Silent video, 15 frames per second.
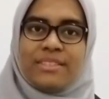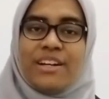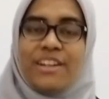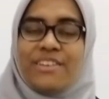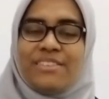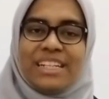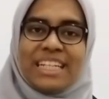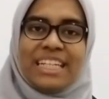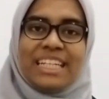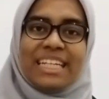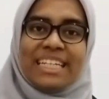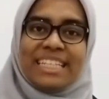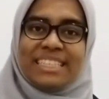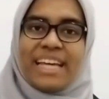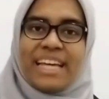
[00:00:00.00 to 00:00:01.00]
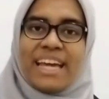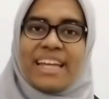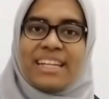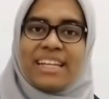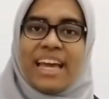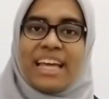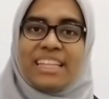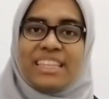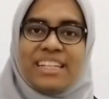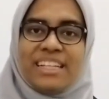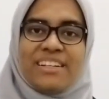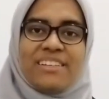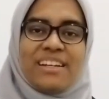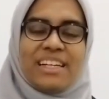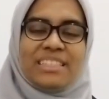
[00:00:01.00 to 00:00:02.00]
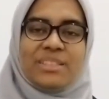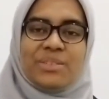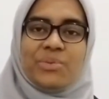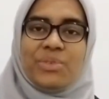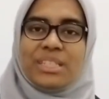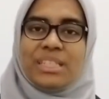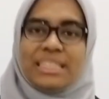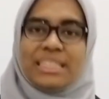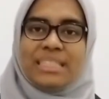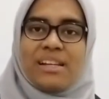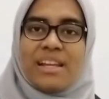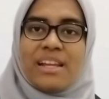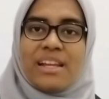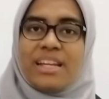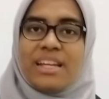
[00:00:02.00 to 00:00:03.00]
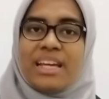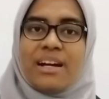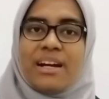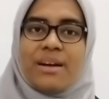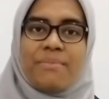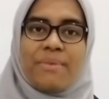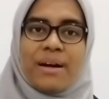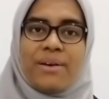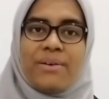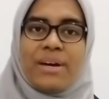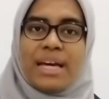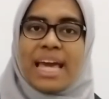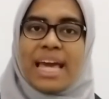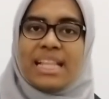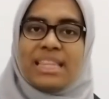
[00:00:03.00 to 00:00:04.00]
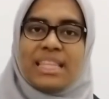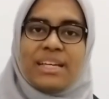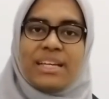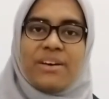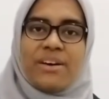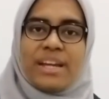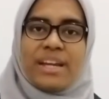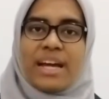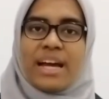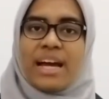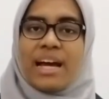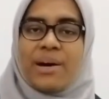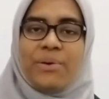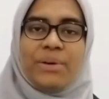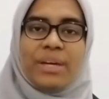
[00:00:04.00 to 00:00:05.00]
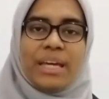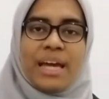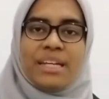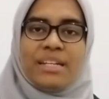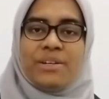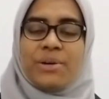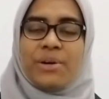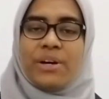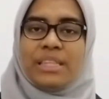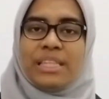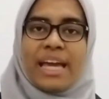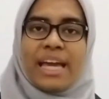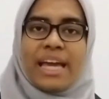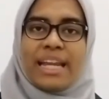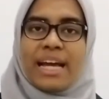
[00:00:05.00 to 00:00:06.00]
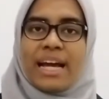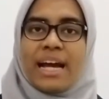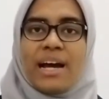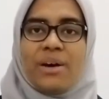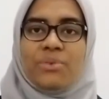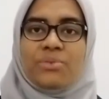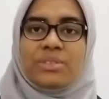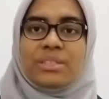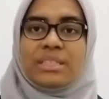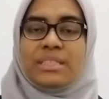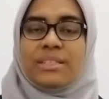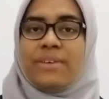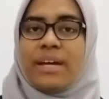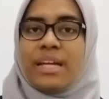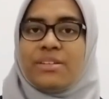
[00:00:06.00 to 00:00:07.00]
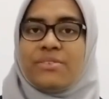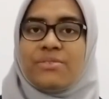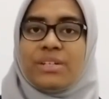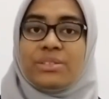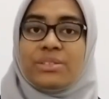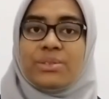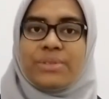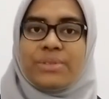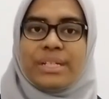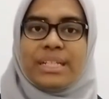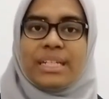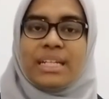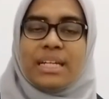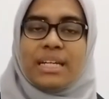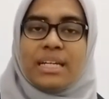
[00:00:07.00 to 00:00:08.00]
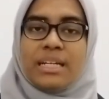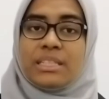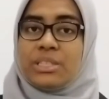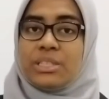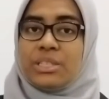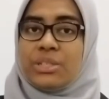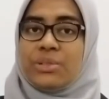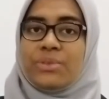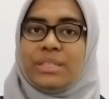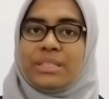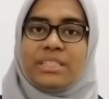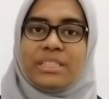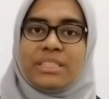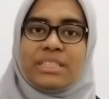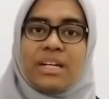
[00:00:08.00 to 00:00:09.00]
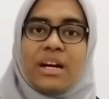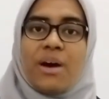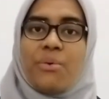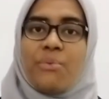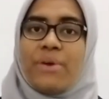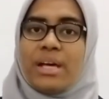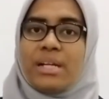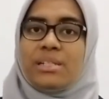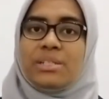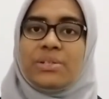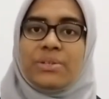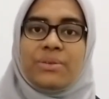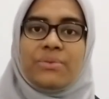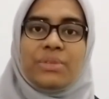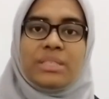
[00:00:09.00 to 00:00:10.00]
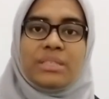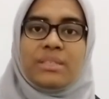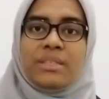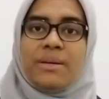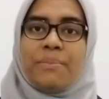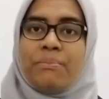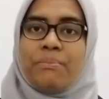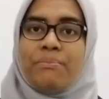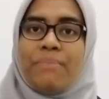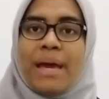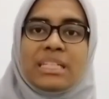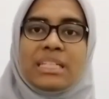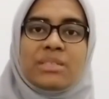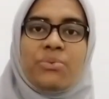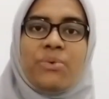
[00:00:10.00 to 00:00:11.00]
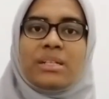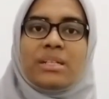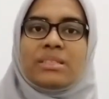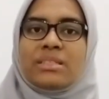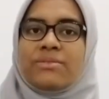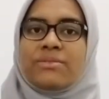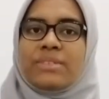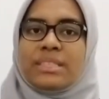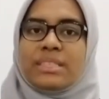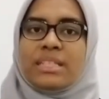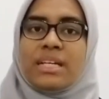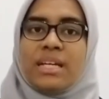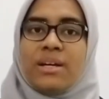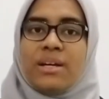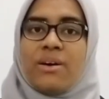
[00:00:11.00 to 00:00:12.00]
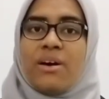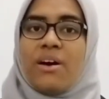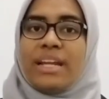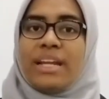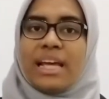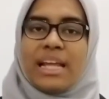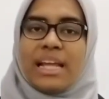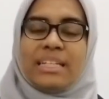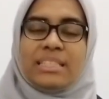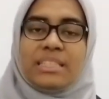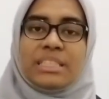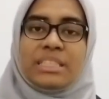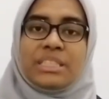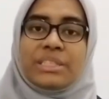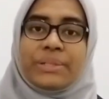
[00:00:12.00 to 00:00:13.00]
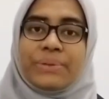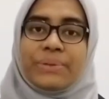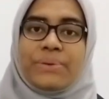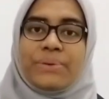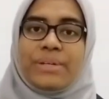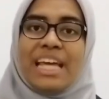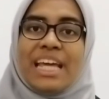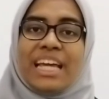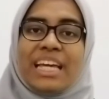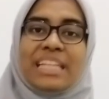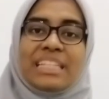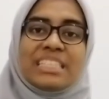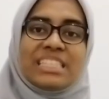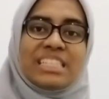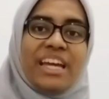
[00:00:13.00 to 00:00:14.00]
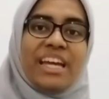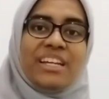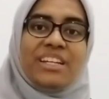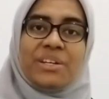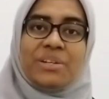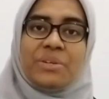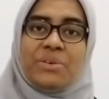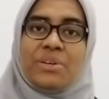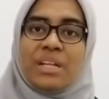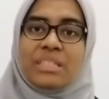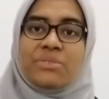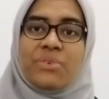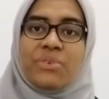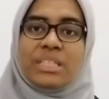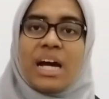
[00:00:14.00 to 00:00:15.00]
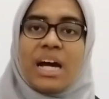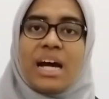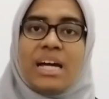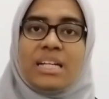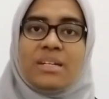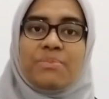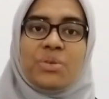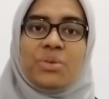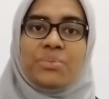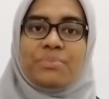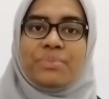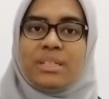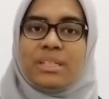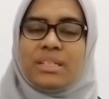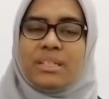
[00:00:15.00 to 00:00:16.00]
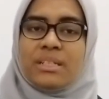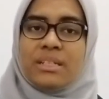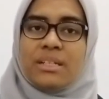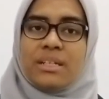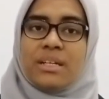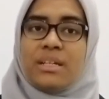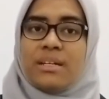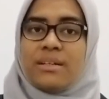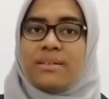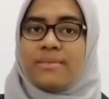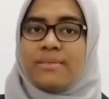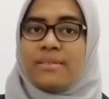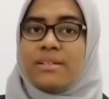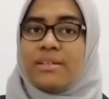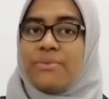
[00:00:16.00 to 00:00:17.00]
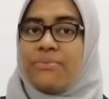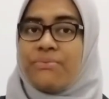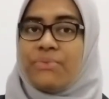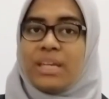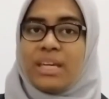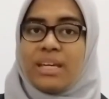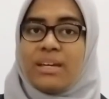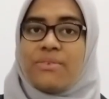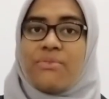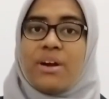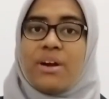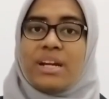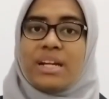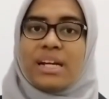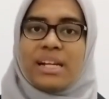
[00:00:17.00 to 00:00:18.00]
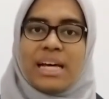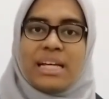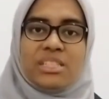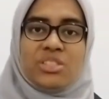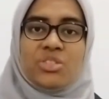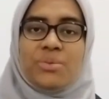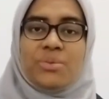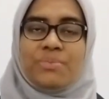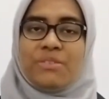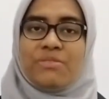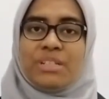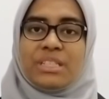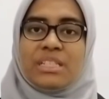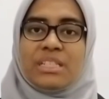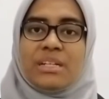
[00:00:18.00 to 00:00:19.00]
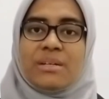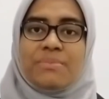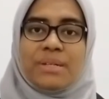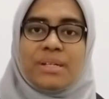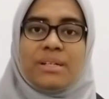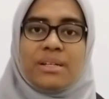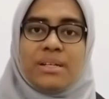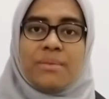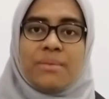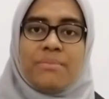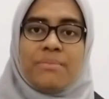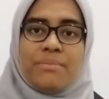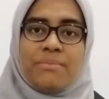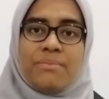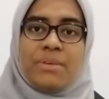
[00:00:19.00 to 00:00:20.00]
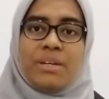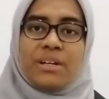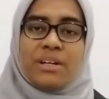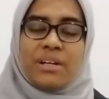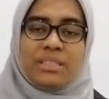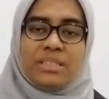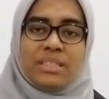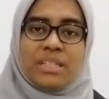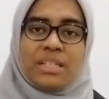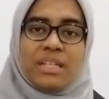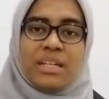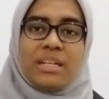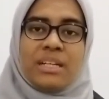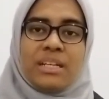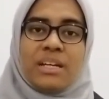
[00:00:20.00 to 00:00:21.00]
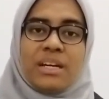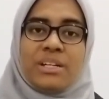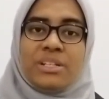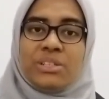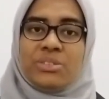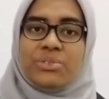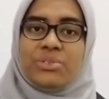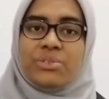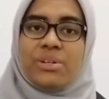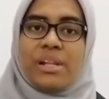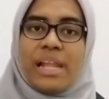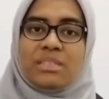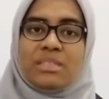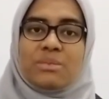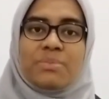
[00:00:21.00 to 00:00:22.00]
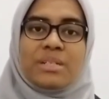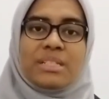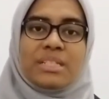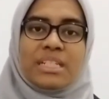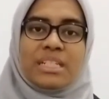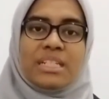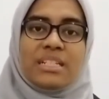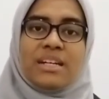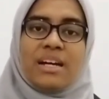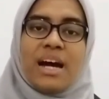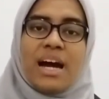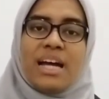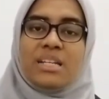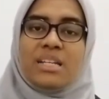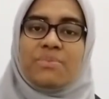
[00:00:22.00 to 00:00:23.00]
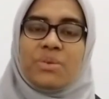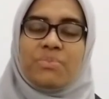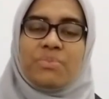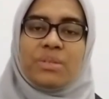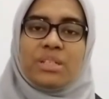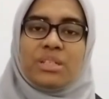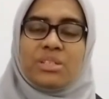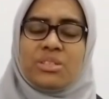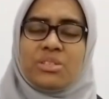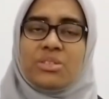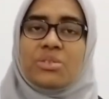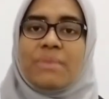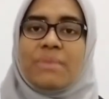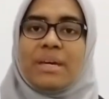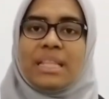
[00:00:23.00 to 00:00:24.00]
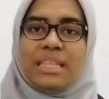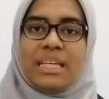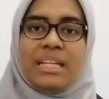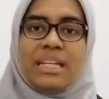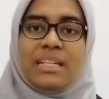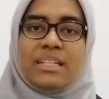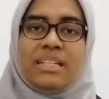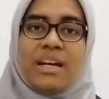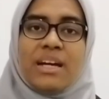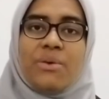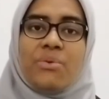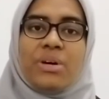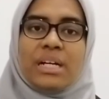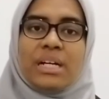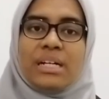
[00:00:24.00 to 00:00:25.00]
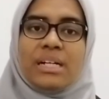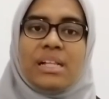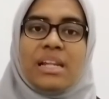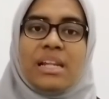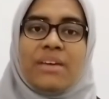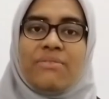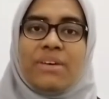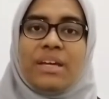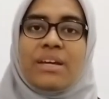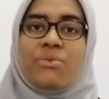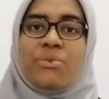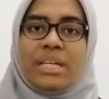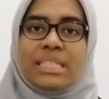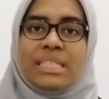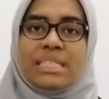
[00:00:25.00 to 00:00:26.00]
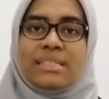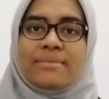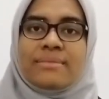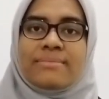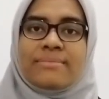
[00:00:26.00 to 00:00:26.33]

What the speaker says: Thirdly is an ethics class, which is learning about ethics on how to eat at the hotel and how to serve at the restaurant. Stewardess are well known with the best well service on airline, so they can share their knowledge with other people. The fee for the class should be reasonable because in order to less burden other people to maintain their worker living wage.